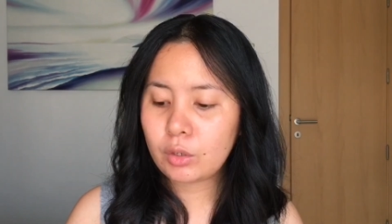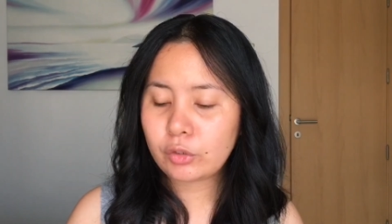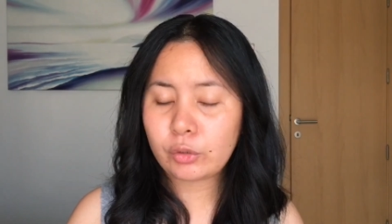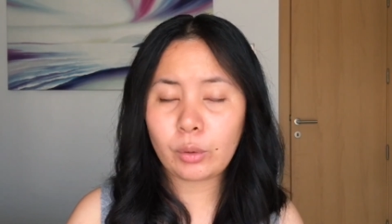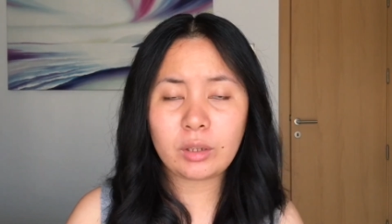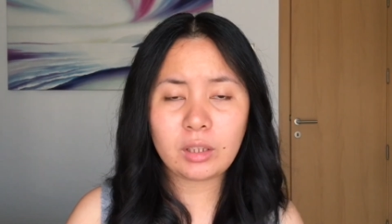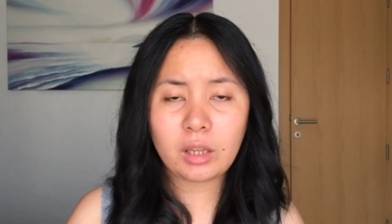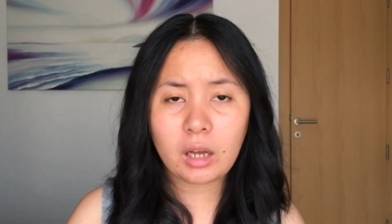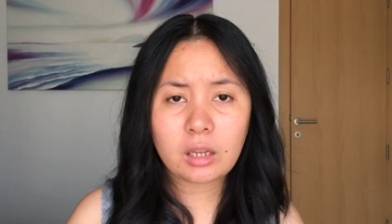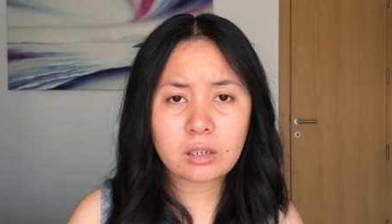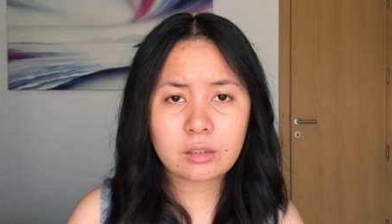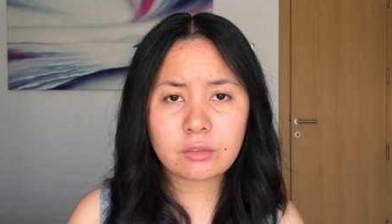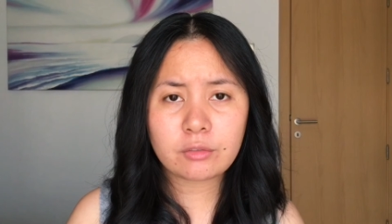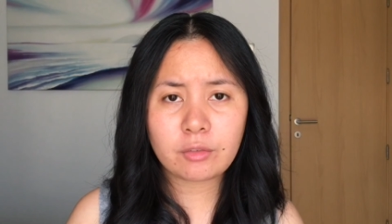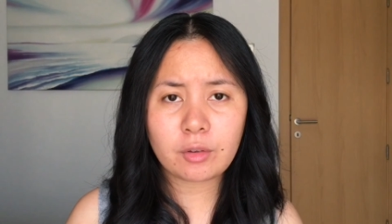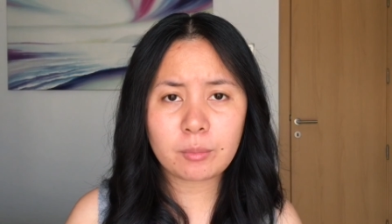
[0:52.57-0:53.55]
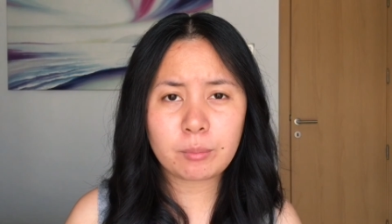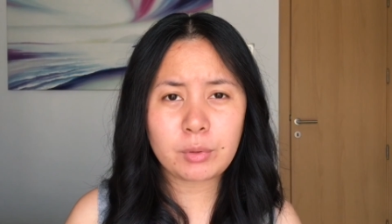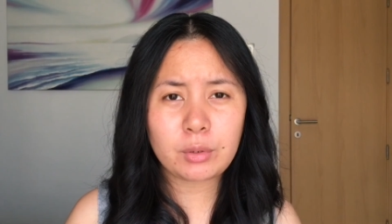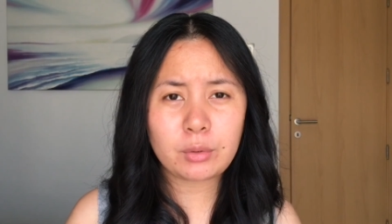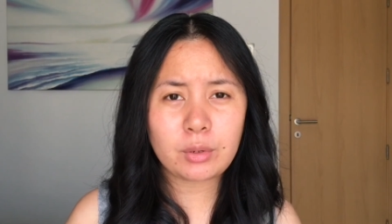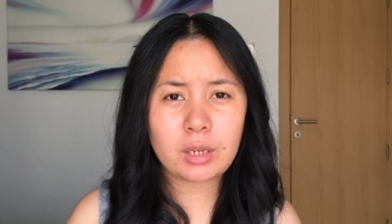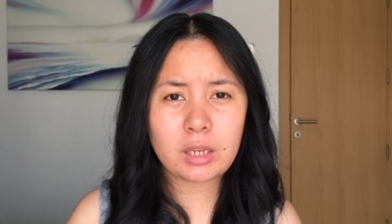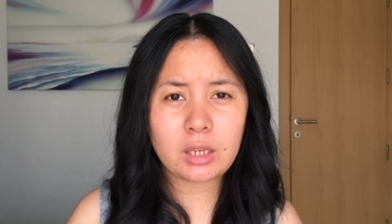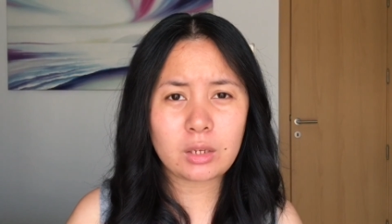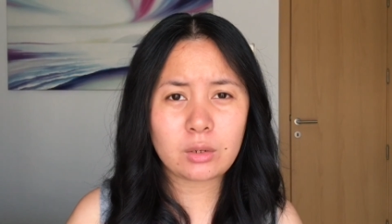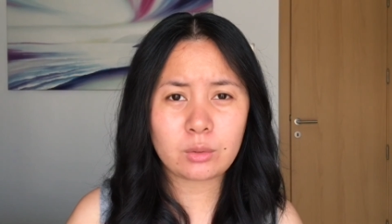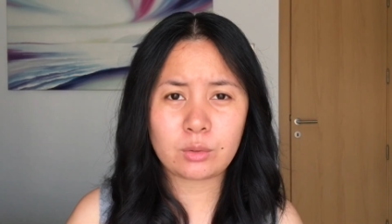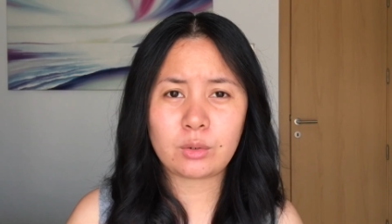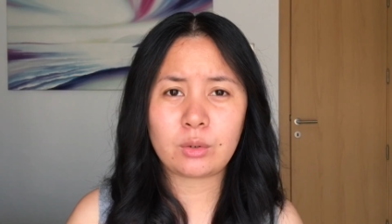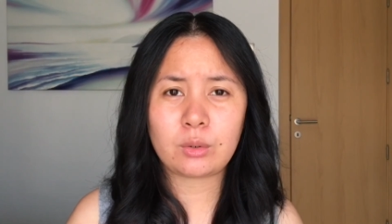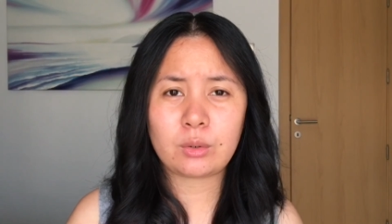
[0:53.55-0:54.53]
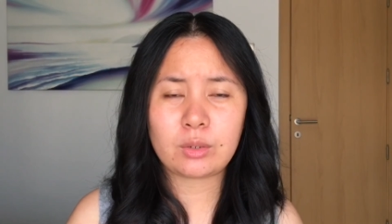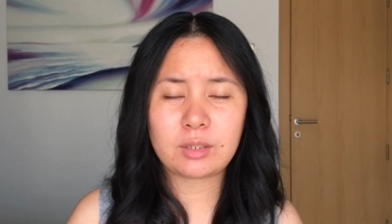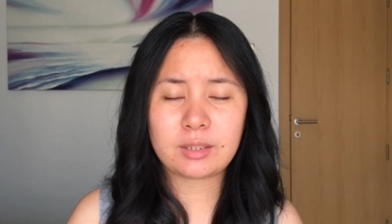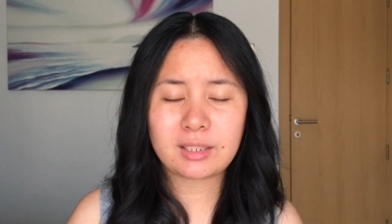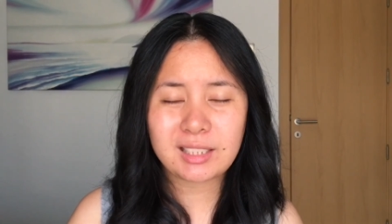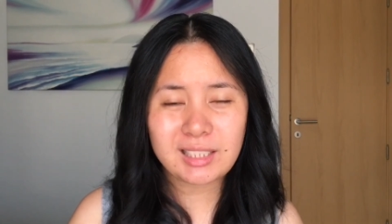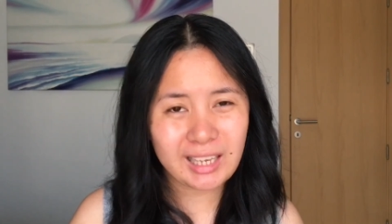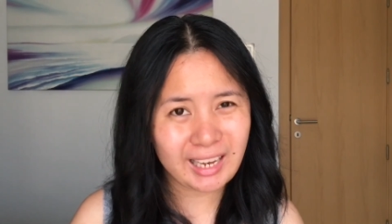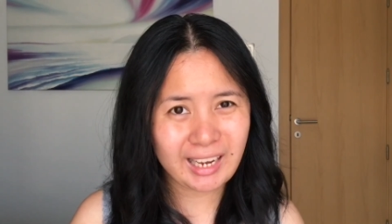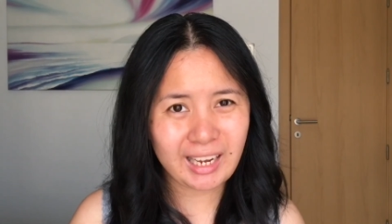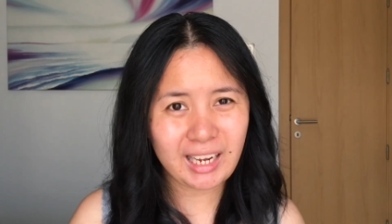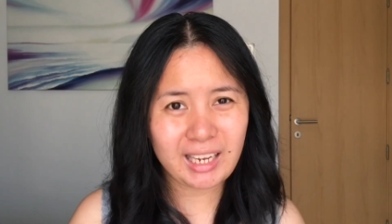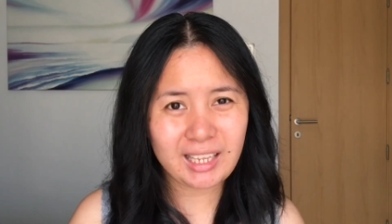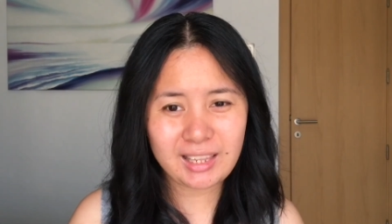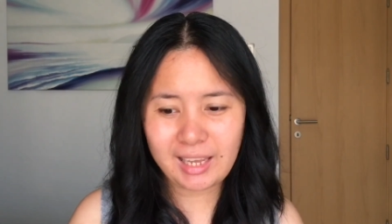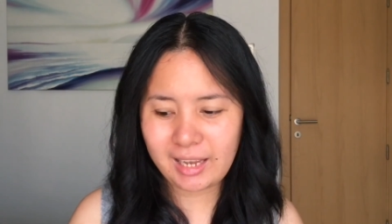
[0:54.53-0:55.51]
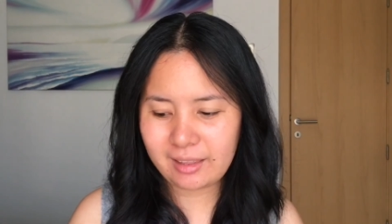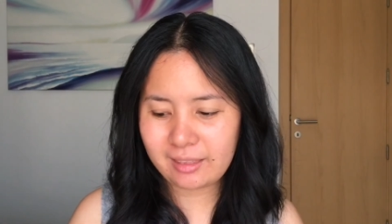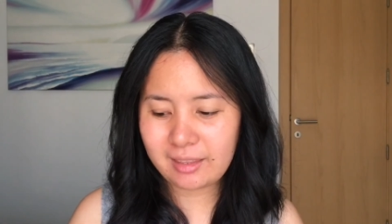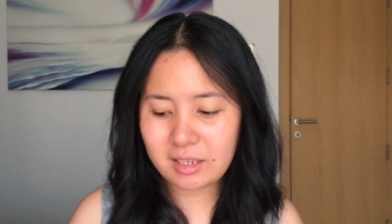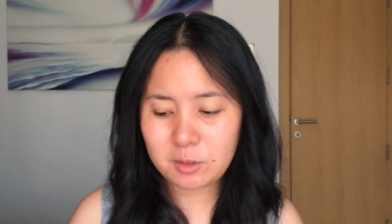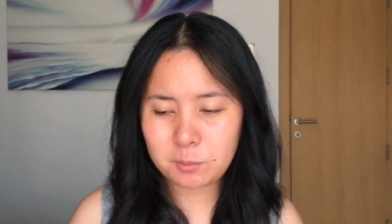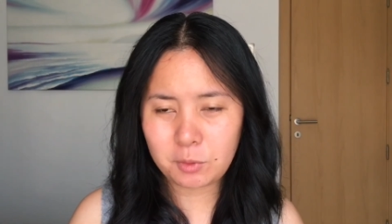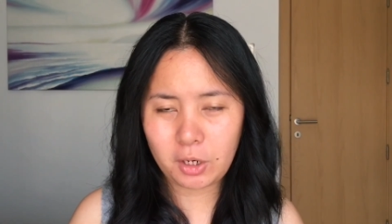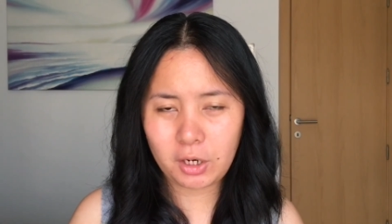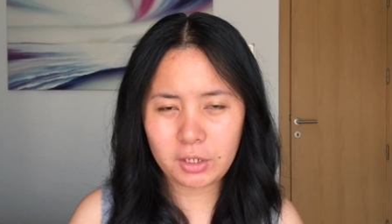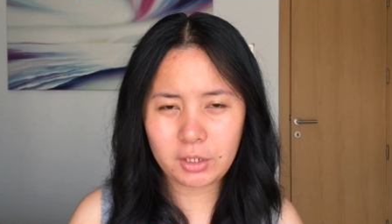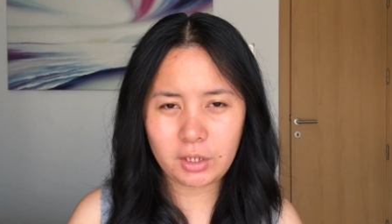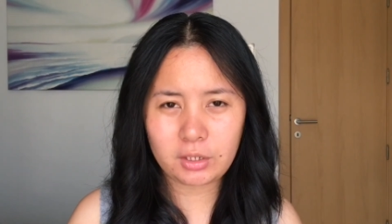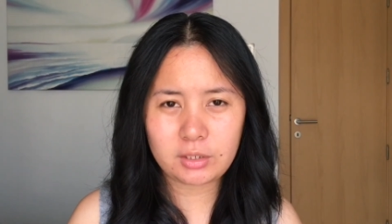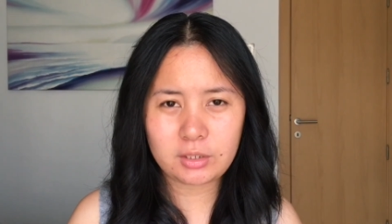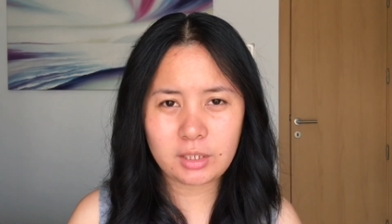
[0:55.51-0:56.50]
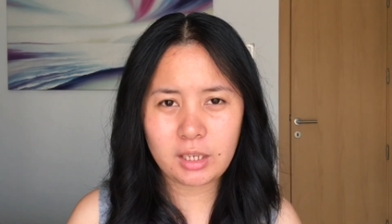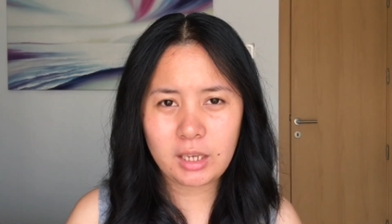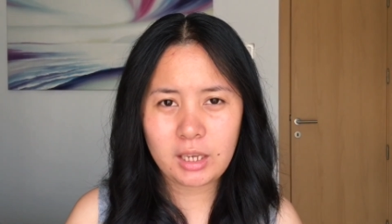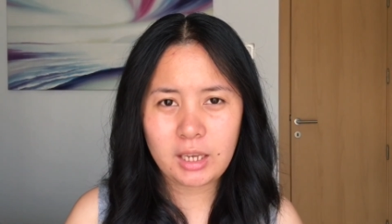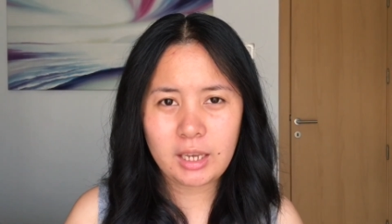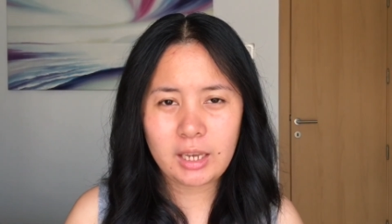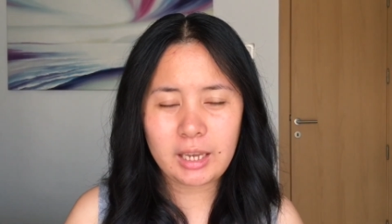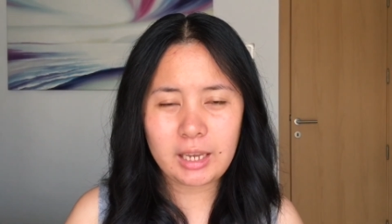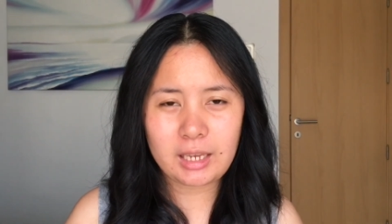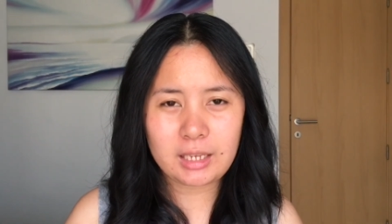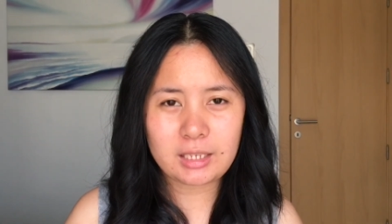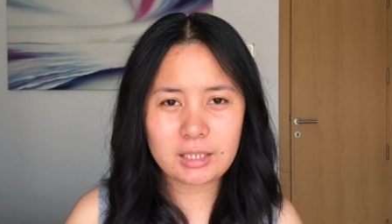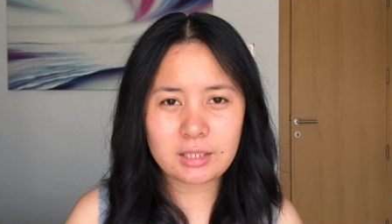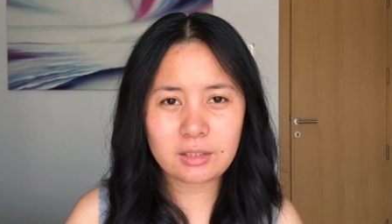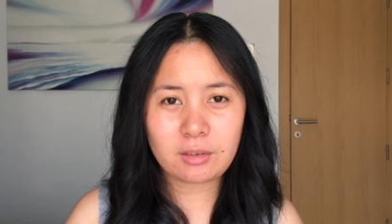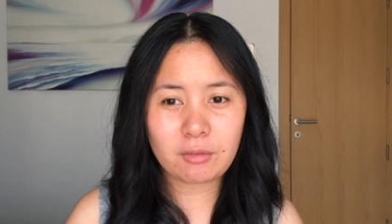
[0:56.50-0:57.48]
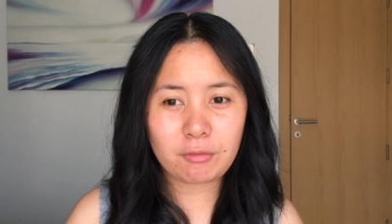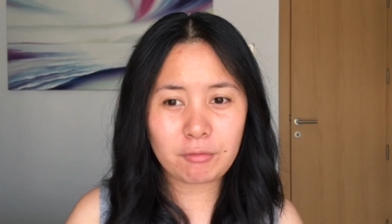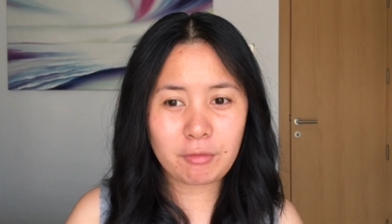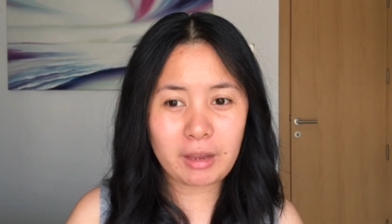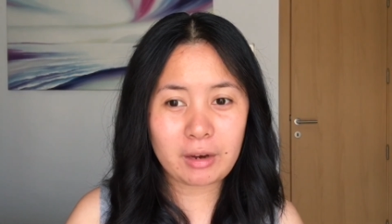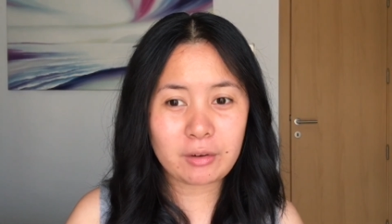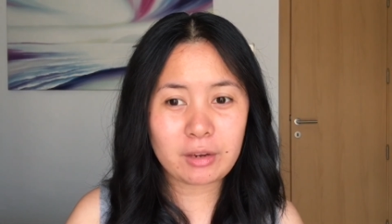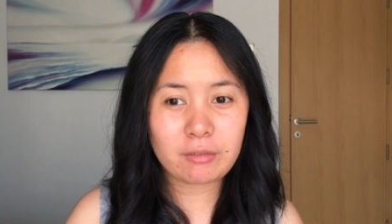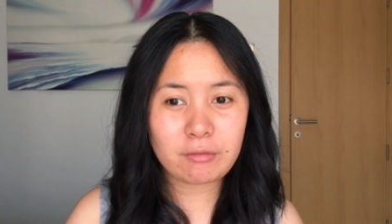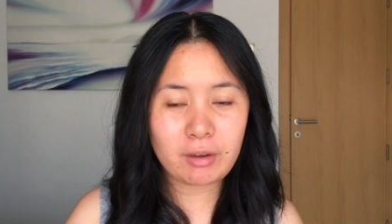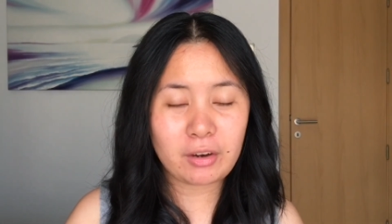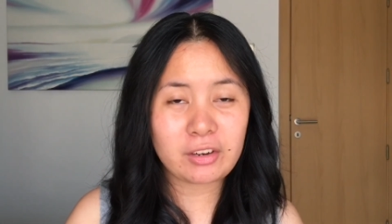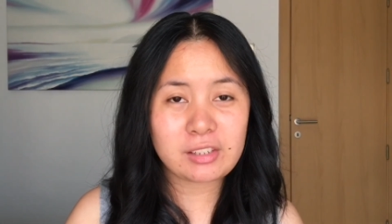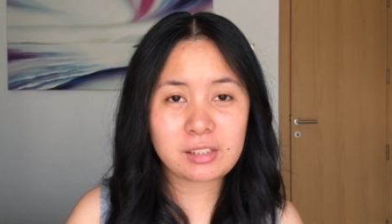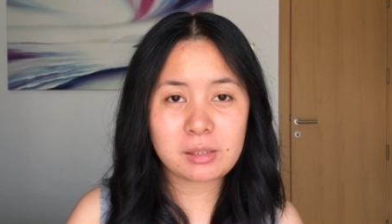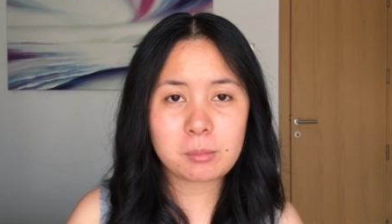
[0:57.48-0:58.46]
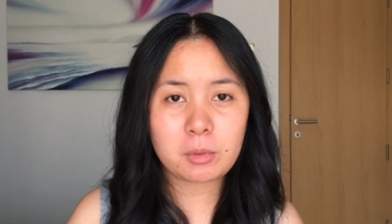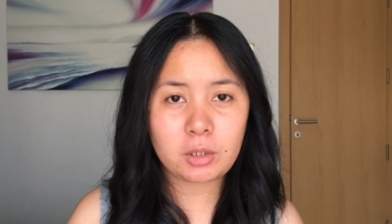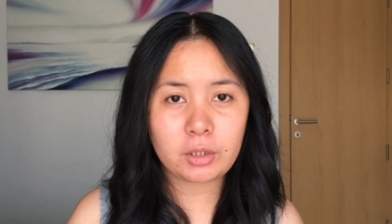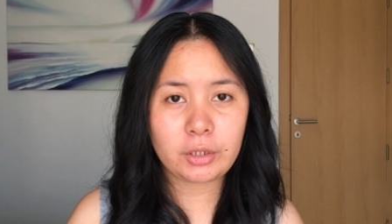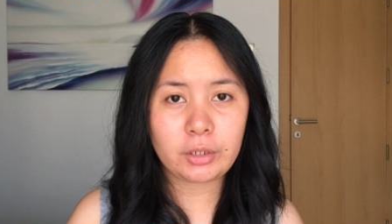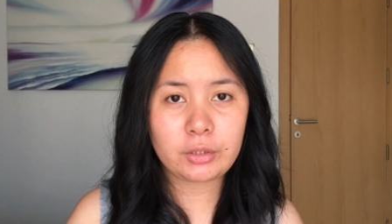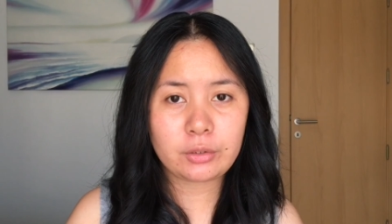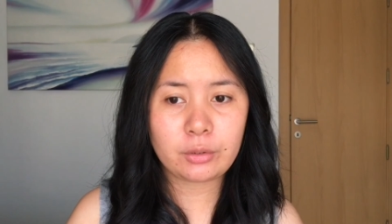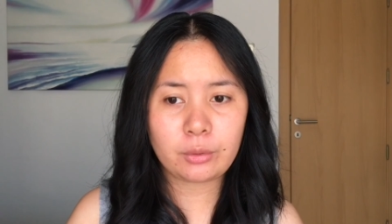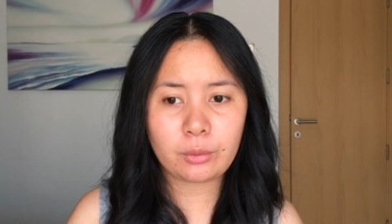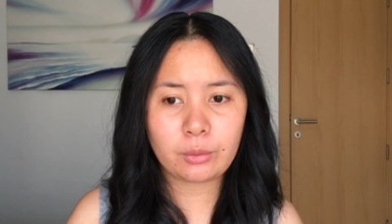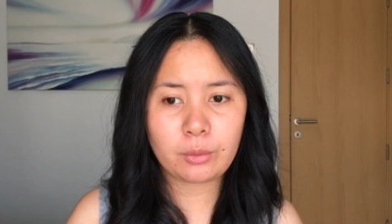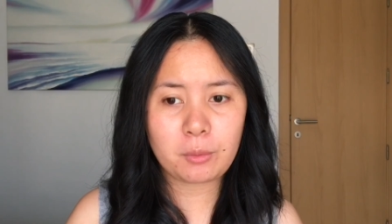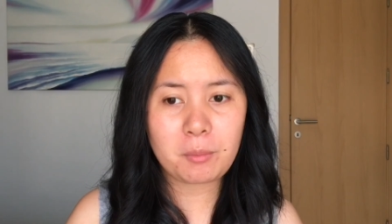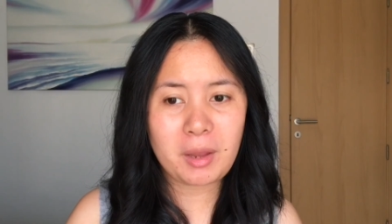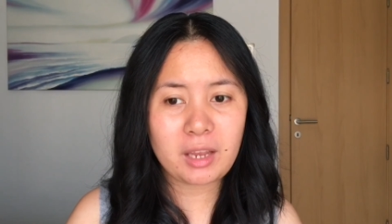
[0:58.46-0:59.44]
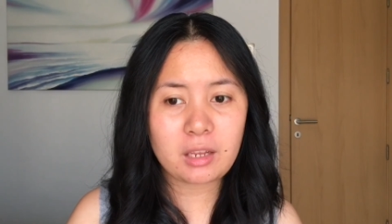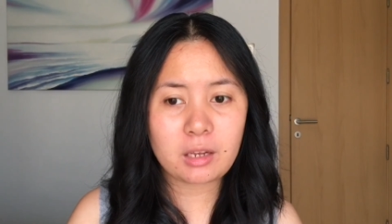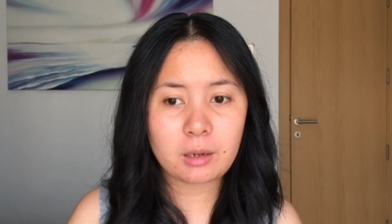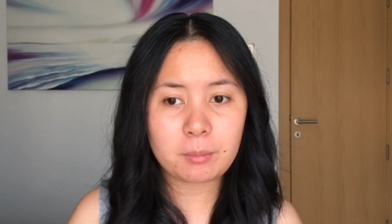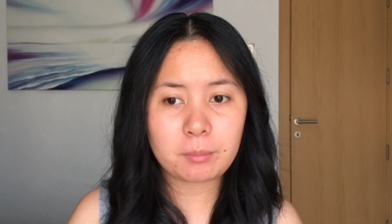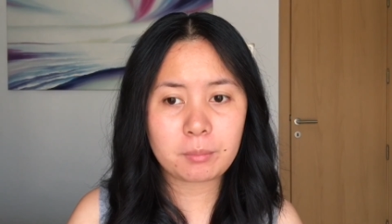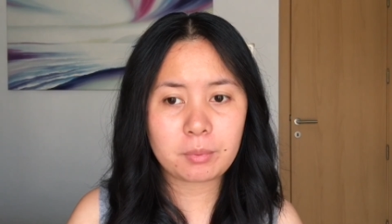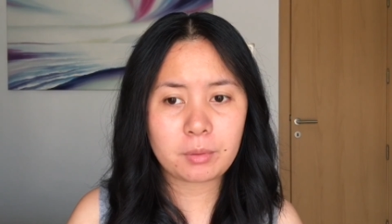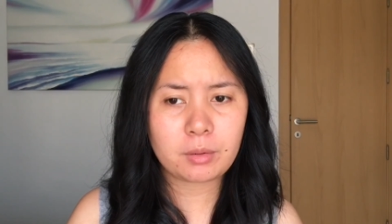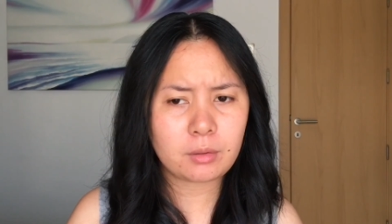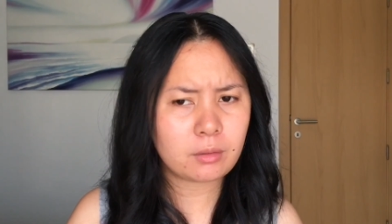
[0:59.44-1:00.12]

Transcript: So a lot of beauty gurus say that this product is very similar to Makeup